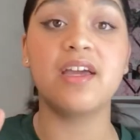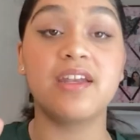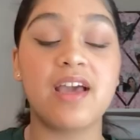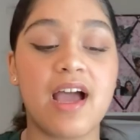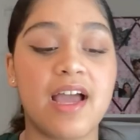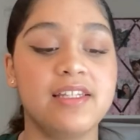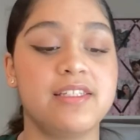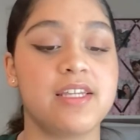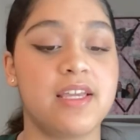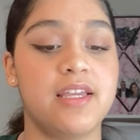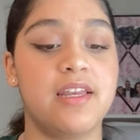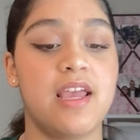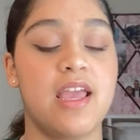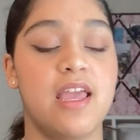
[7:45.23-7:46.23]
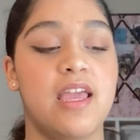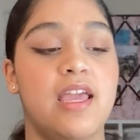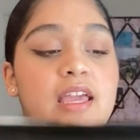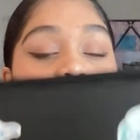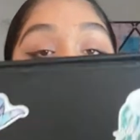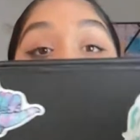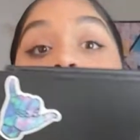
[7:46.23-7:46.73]
And I did a
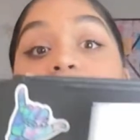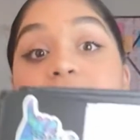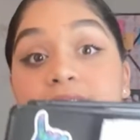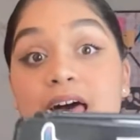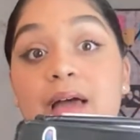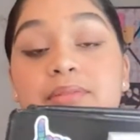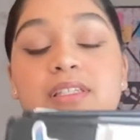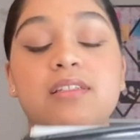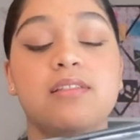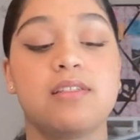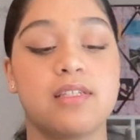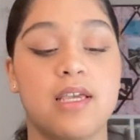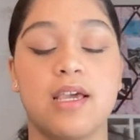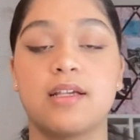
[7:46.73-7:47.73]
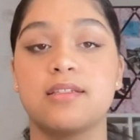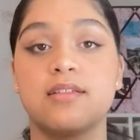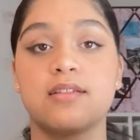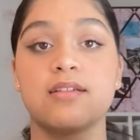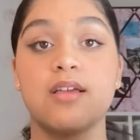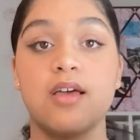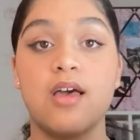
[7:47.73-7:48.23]
Lab Scene
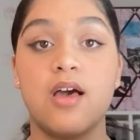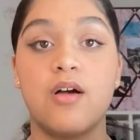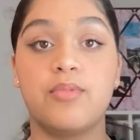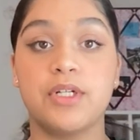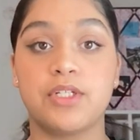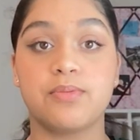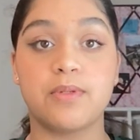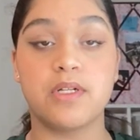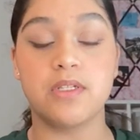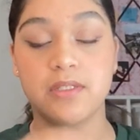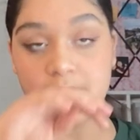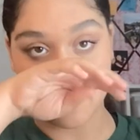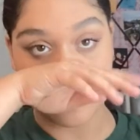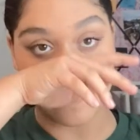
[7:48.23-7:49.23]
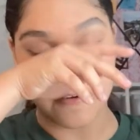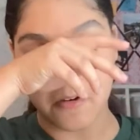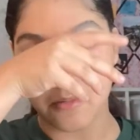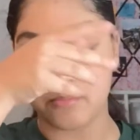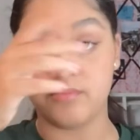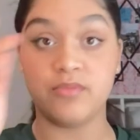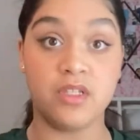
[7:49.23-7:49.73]
6, which was, you
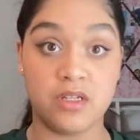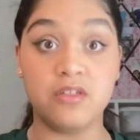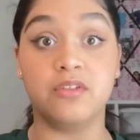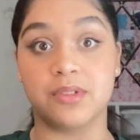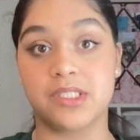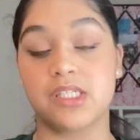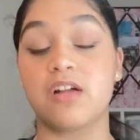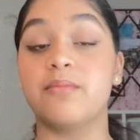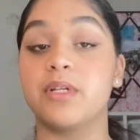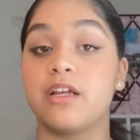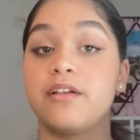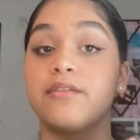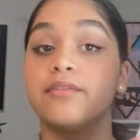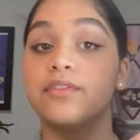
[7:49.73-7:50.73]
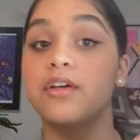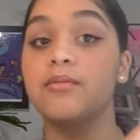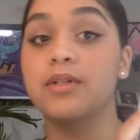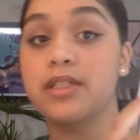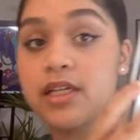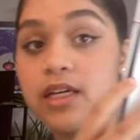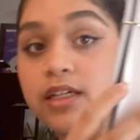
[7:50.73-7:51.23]
know, a summative. It
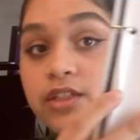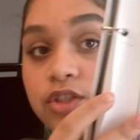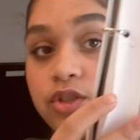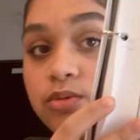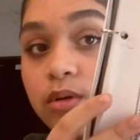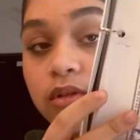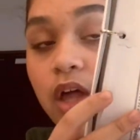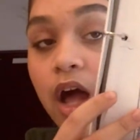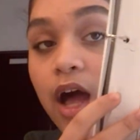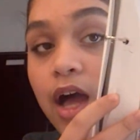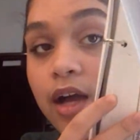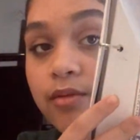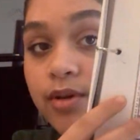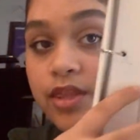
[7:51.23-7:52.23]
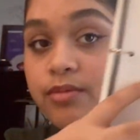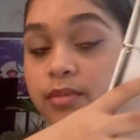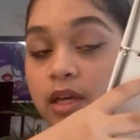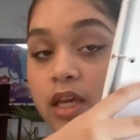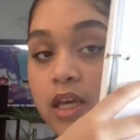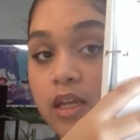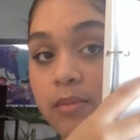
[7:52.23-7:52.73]
was a duologue with
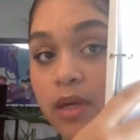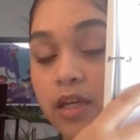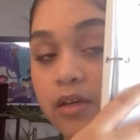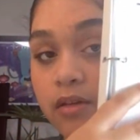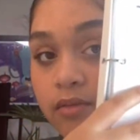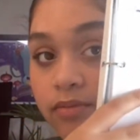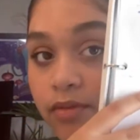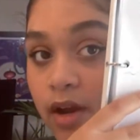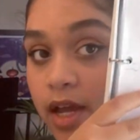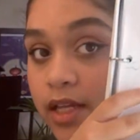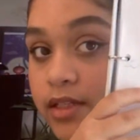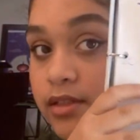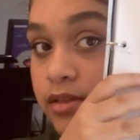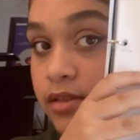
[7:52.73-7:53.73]
me and my good friend.